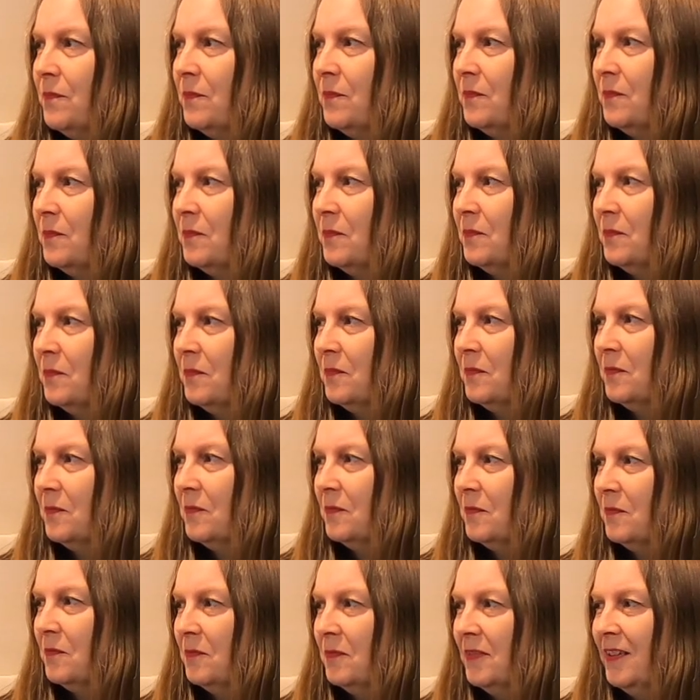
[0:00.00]

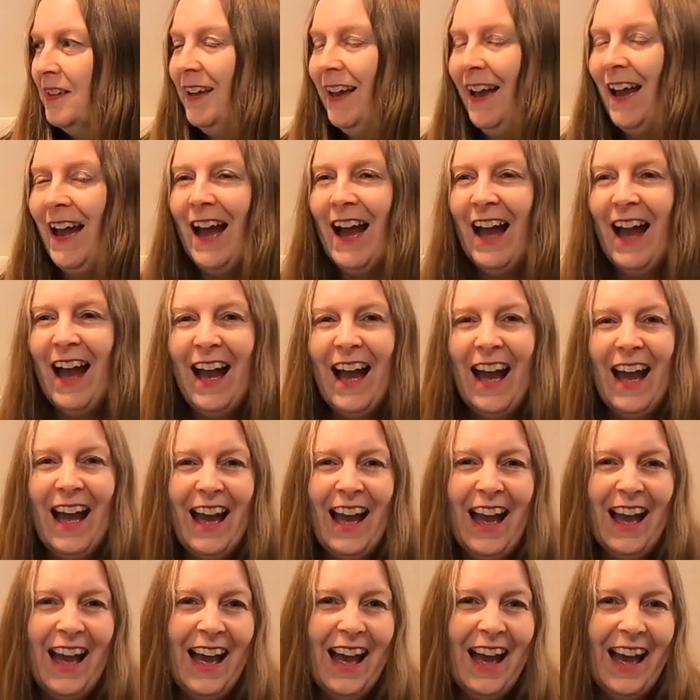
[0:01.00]

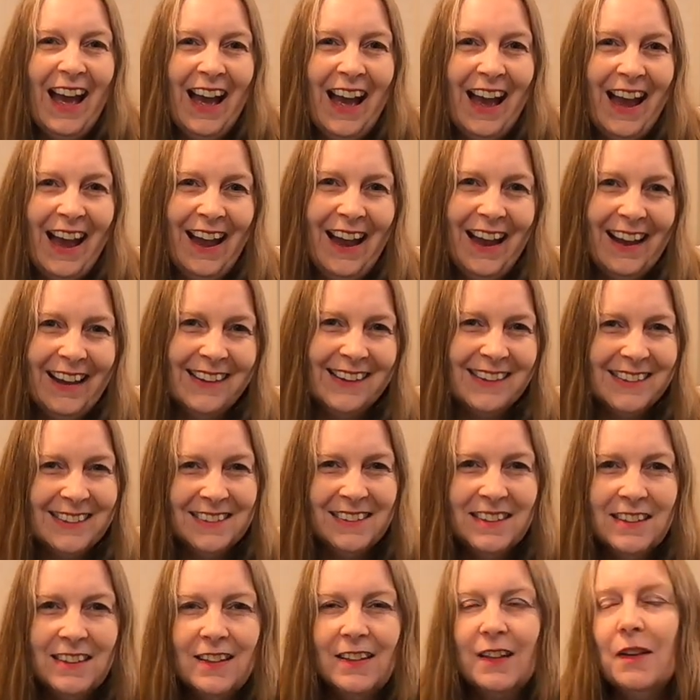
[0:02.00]

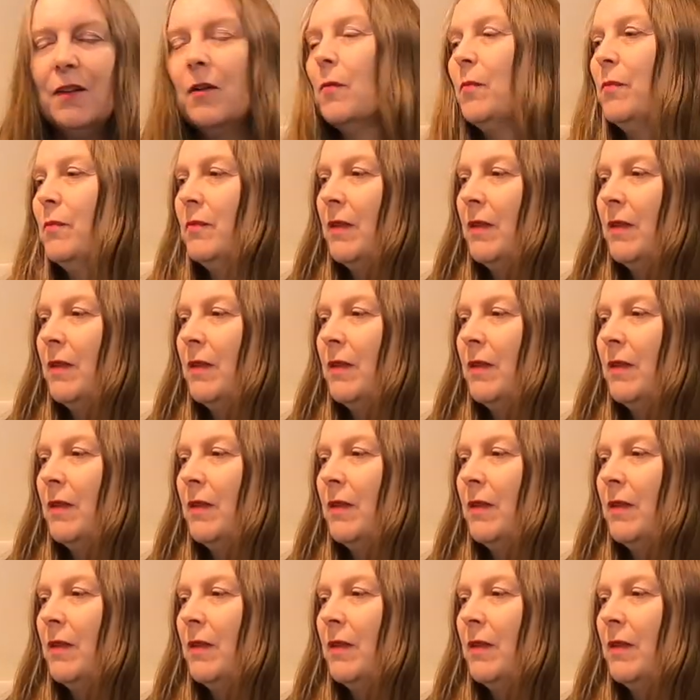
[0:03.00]
This person isn't speaking.